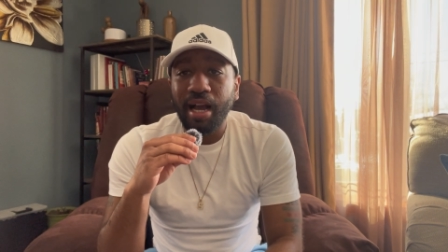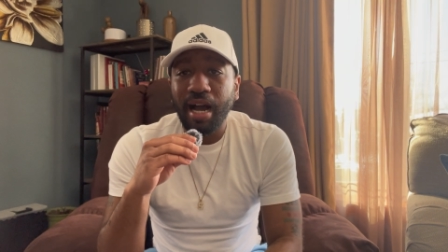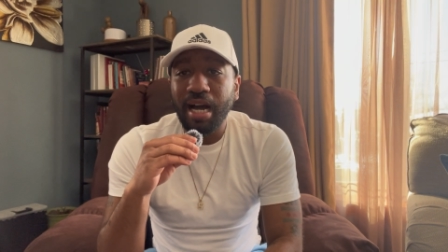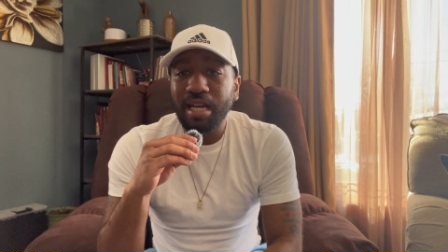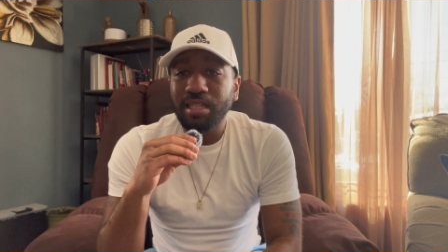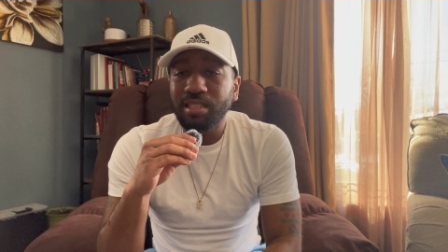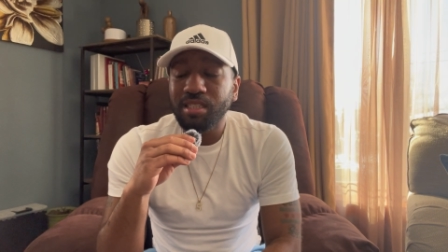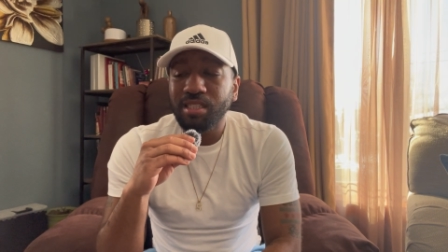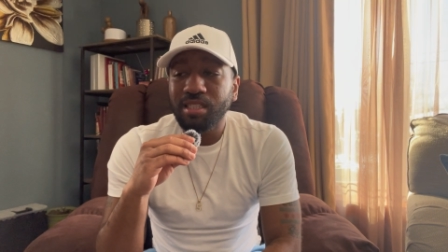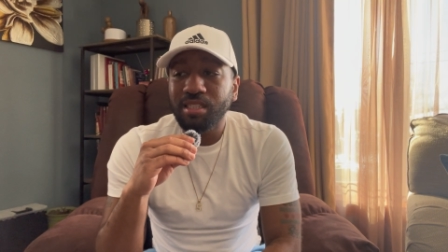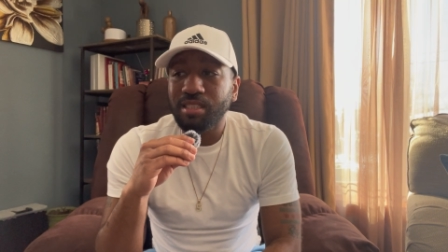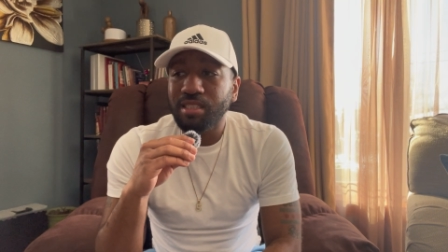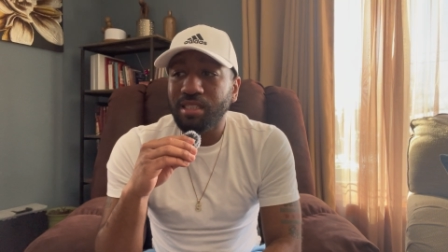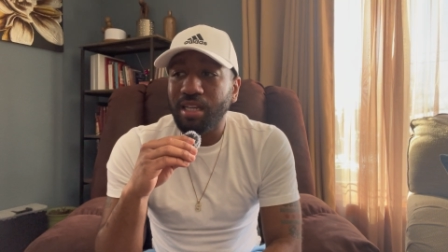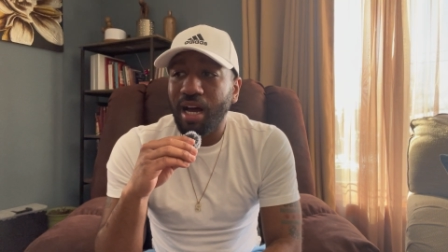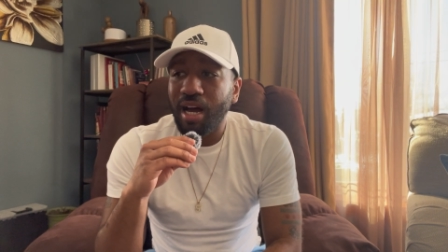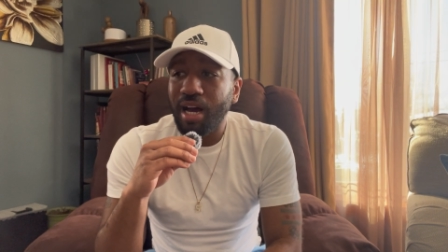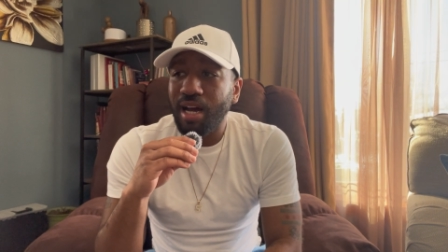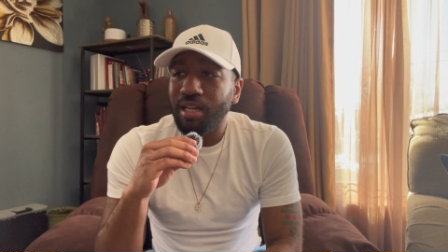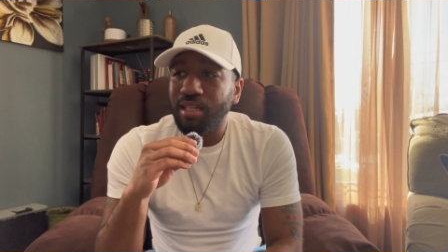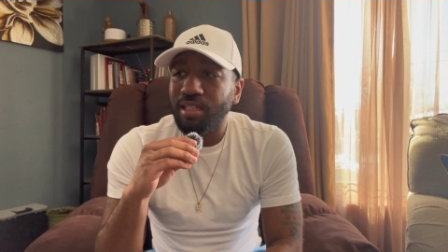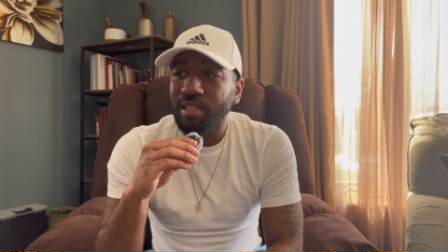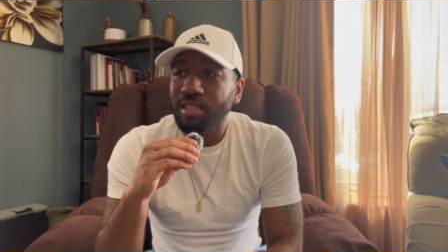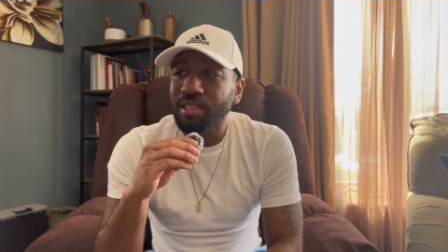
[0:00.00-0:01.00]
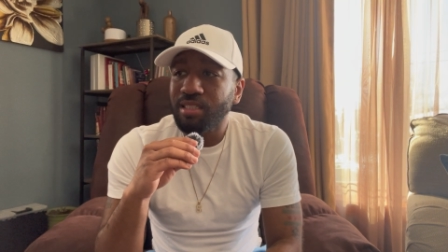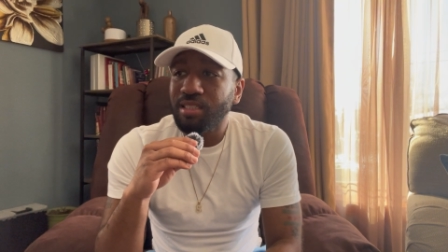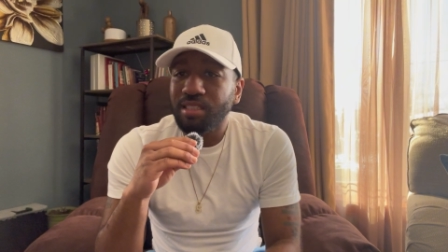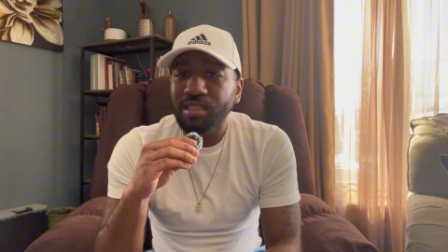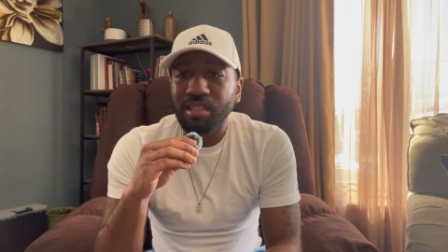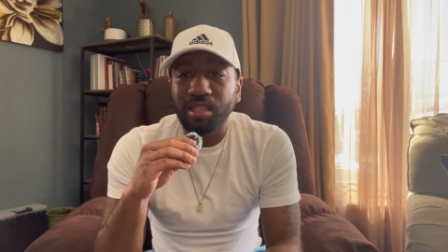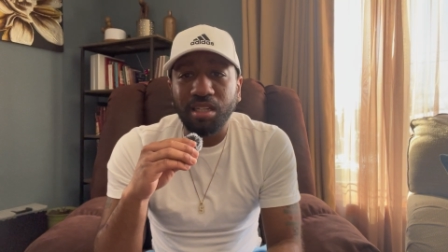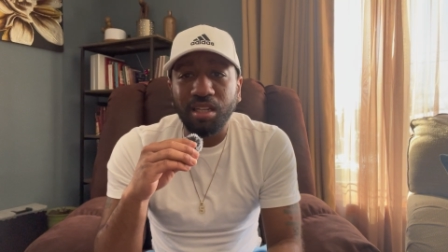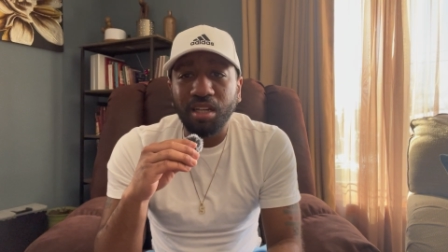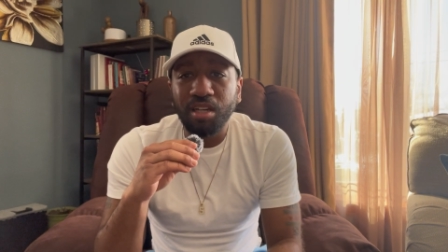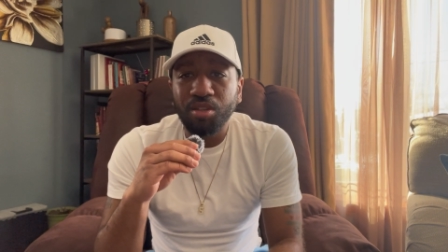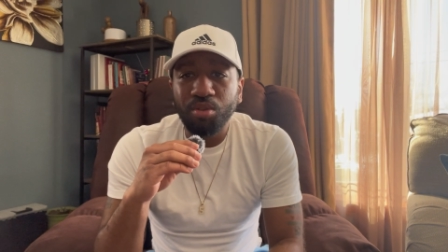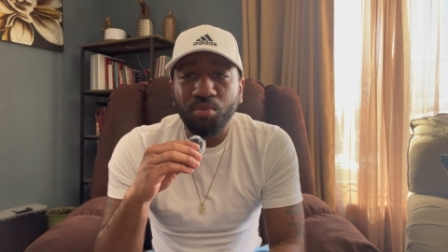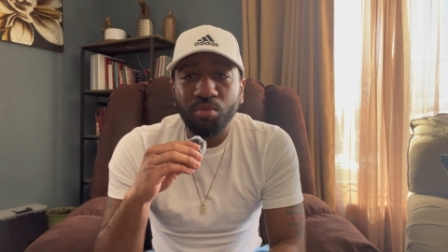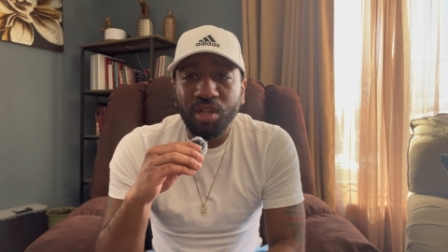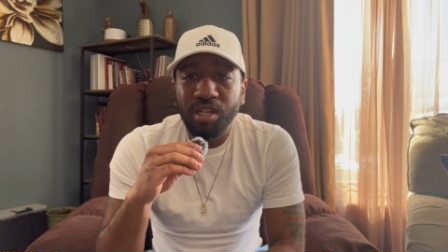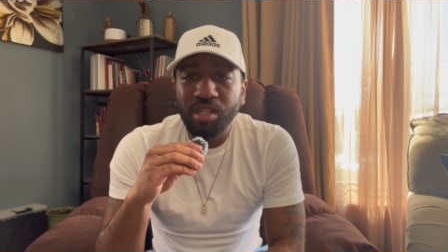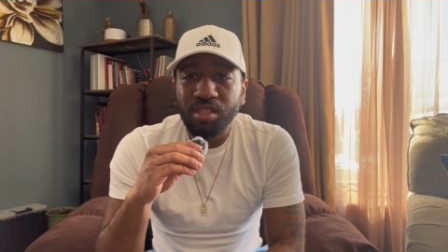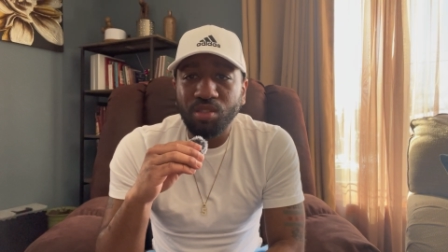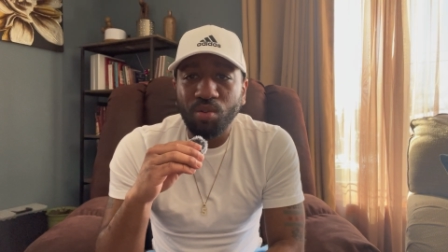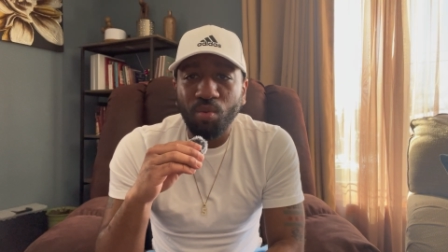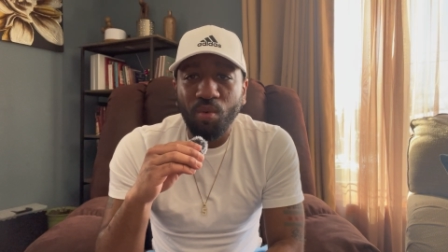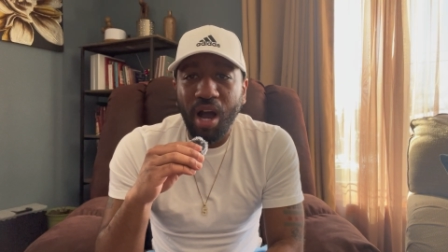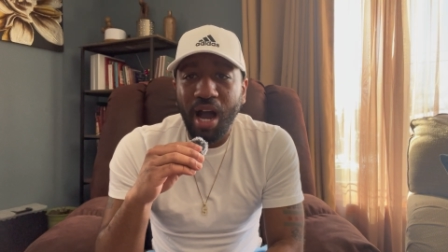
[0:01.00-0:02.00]
this is another
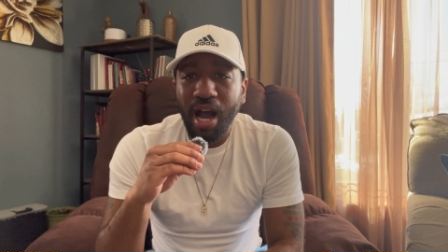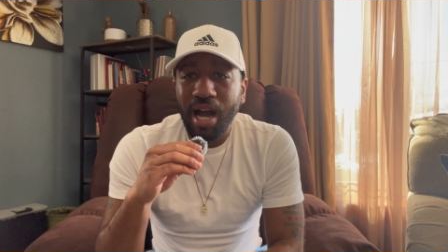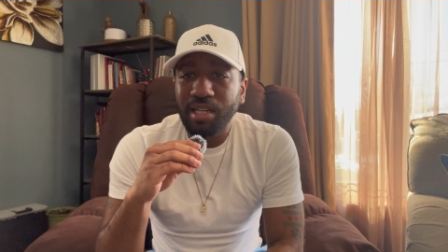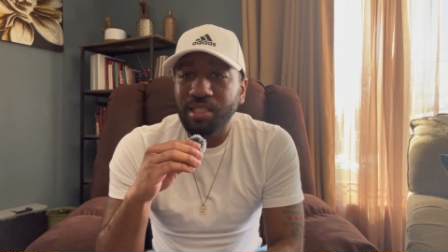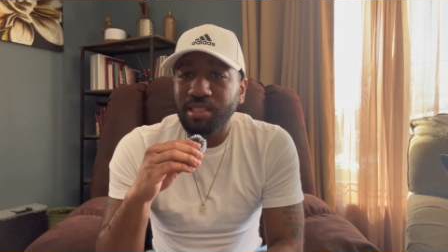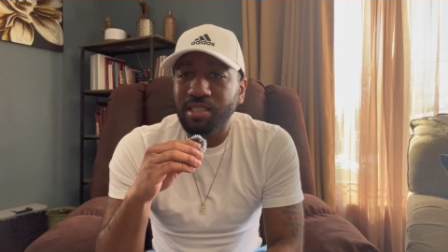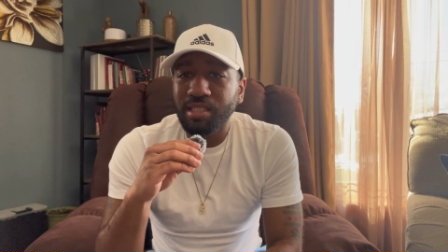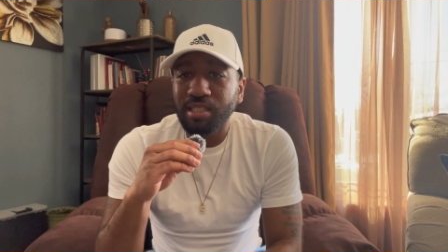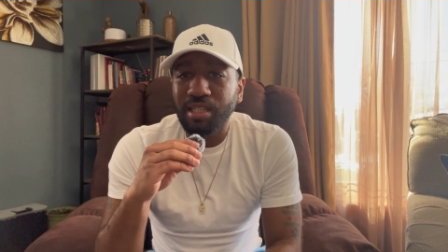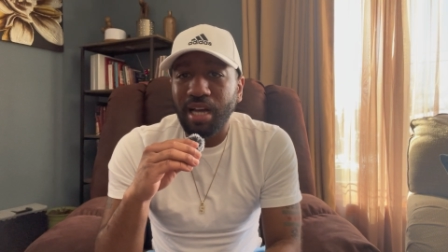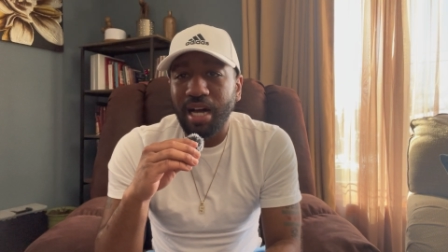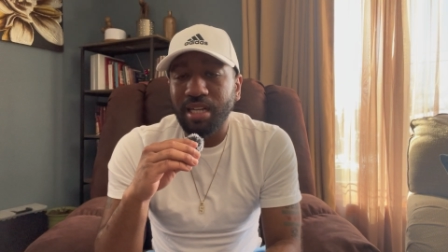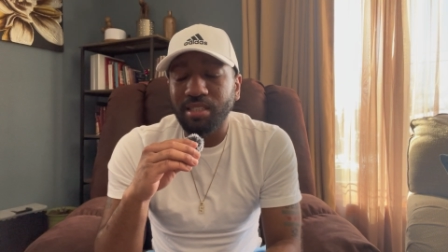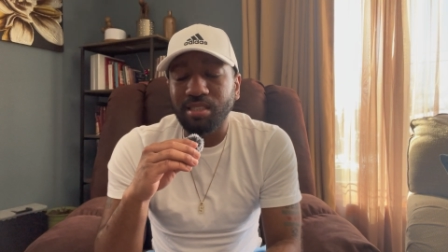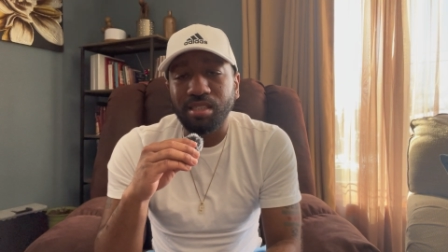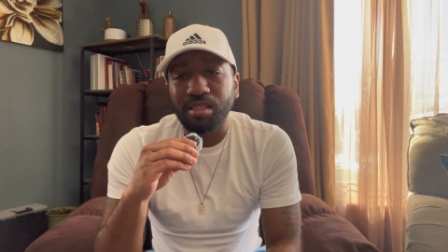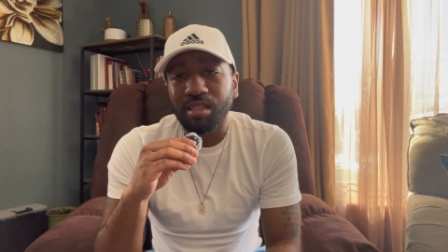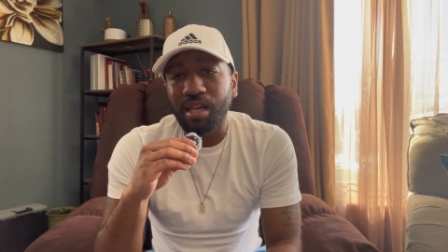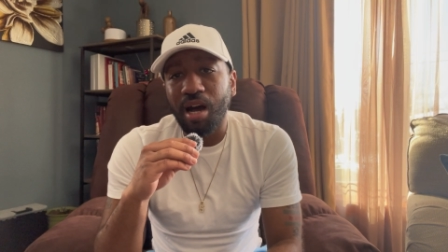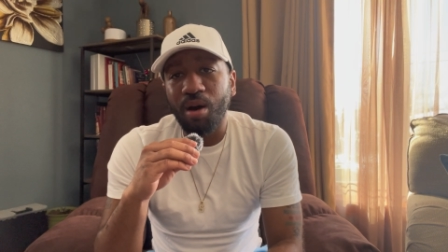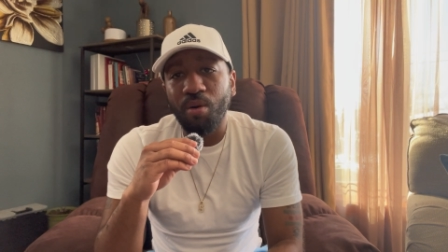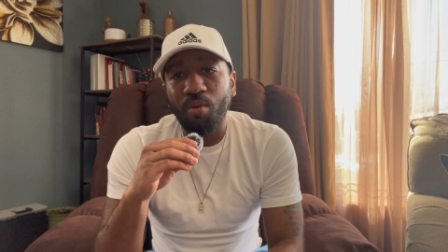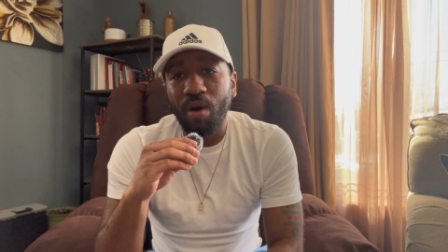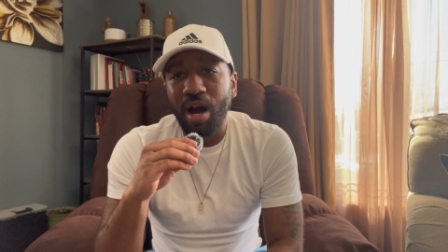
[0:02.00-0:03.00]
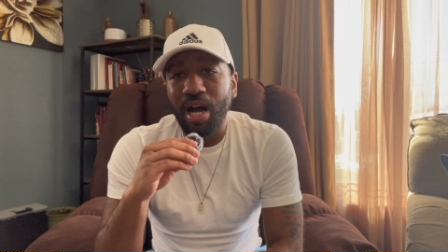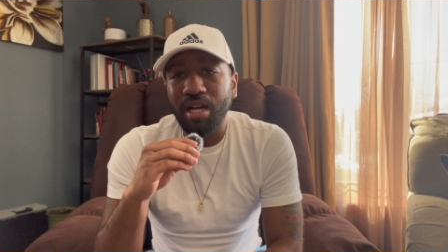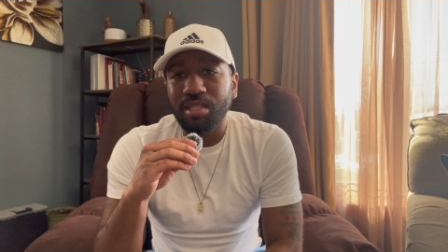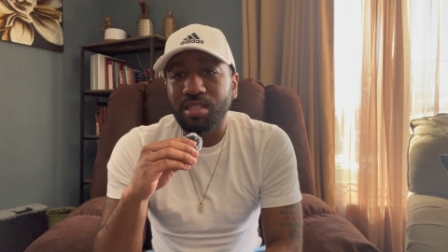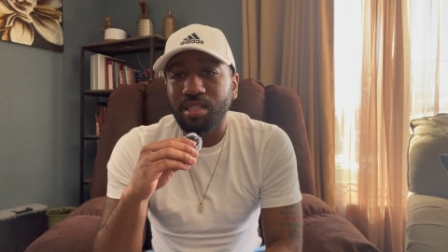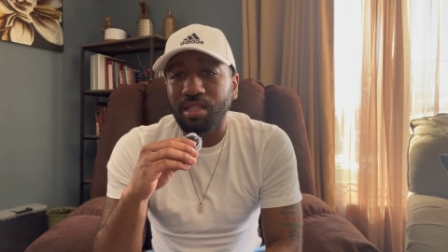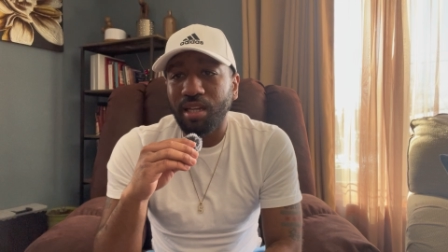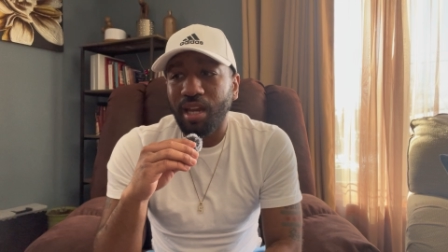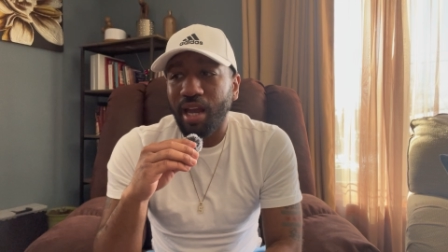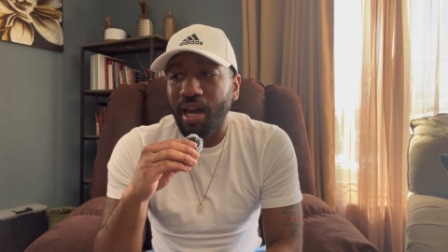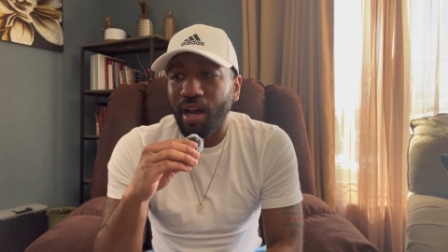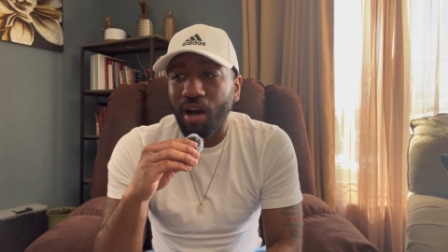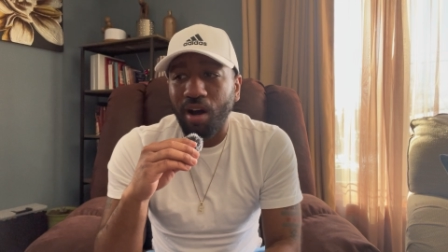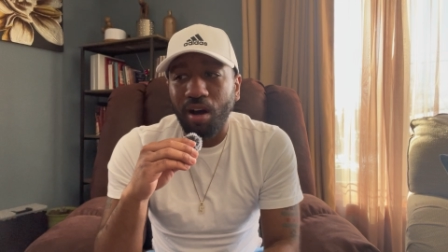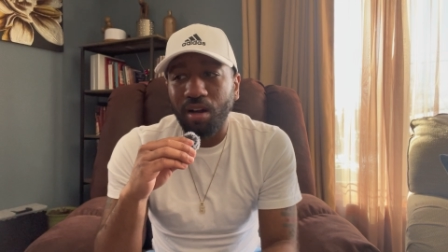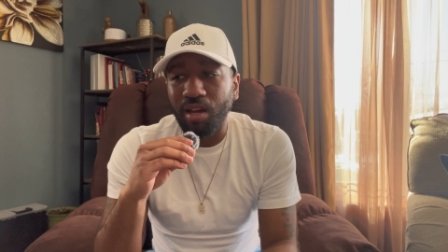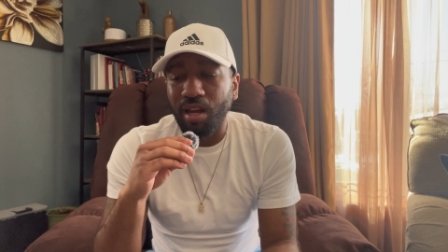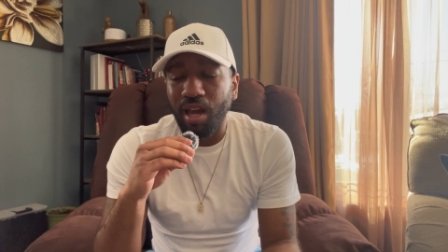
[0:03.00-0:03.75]
reason why I stopped watching like